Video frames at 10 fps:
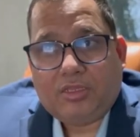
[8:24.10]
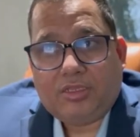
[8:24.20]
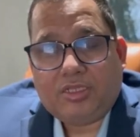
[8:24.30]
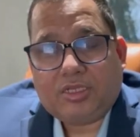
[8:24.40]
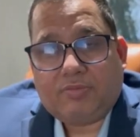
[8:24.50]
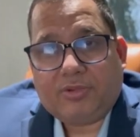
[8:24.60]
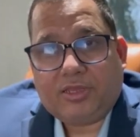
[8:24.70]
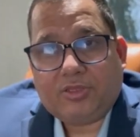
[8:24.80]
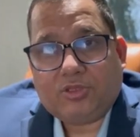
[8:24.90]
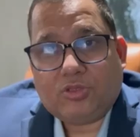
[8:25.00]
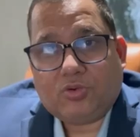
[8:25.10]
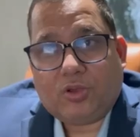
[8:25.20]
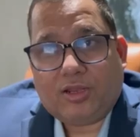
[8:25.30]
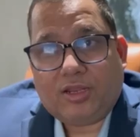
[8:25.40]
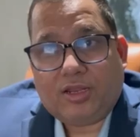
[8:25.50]
These complications
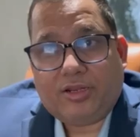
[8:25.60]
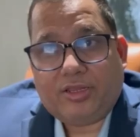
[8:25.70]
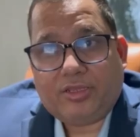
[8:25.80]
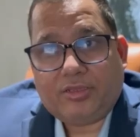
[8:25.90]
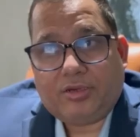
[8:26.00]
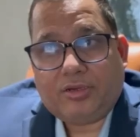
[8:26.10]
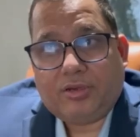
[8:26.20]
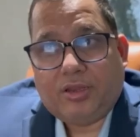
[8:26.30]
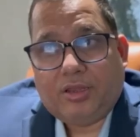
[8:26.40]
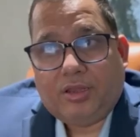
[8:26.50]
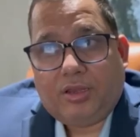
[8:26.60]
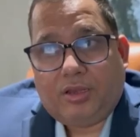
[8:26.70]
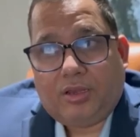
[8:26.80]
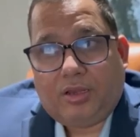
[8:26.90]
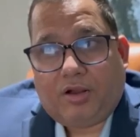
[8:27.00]
quickly leading the
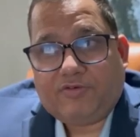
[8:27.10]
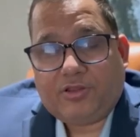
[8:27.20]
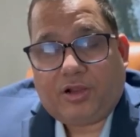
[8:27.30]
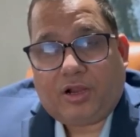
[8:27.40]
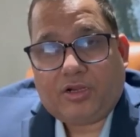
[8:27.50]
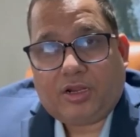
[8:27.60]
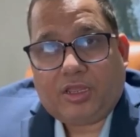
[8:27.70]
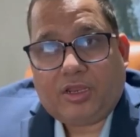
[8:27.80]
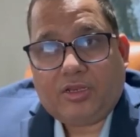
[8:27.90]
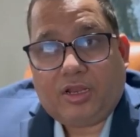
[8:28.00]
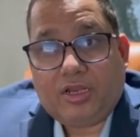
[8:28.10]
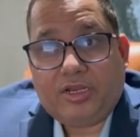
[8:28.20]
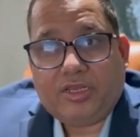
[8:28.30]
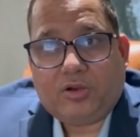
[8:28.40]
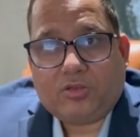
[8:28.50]
after the heart attack and the
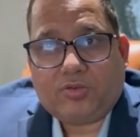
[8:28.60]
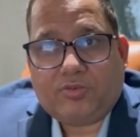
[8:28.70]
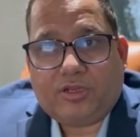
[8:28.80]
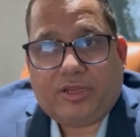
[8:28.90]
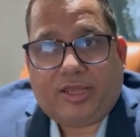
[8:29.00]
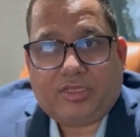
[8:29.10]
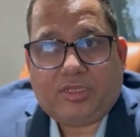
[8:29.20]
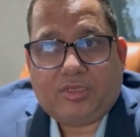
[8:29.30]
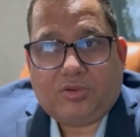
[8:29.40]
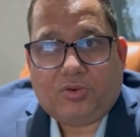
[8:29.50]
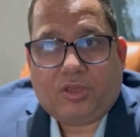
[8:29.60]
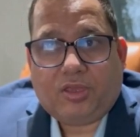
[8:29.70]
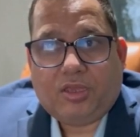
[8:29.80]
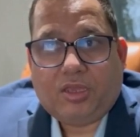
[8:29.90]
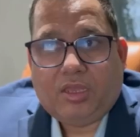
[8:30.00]
leading cause of the death.
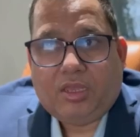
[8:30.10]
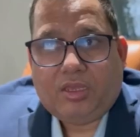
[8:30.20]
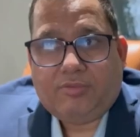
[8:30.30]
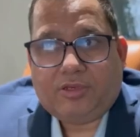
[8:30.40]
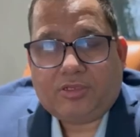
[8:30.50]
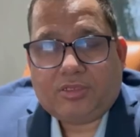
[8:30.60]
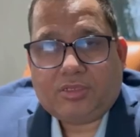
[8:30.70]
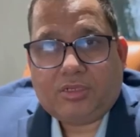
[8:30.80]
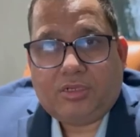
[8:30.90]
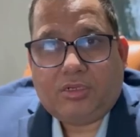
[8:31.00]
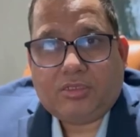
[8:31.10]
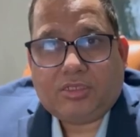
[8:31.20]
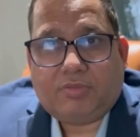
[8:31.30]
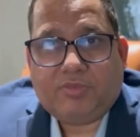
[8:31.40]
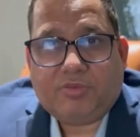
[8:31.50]
Okay, because
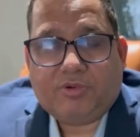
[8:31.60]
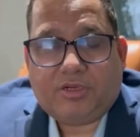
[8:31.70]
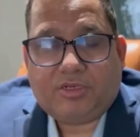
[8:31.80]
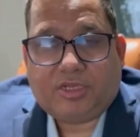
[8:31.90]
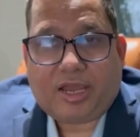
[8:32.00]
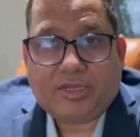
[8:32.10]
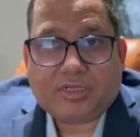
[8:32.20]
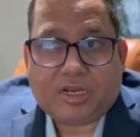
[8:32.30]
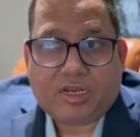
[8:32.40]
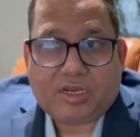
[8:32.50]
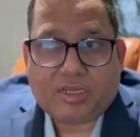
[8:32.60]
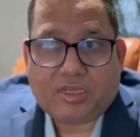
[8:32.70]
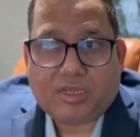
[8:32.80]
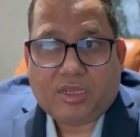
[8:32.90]
some people die suddenly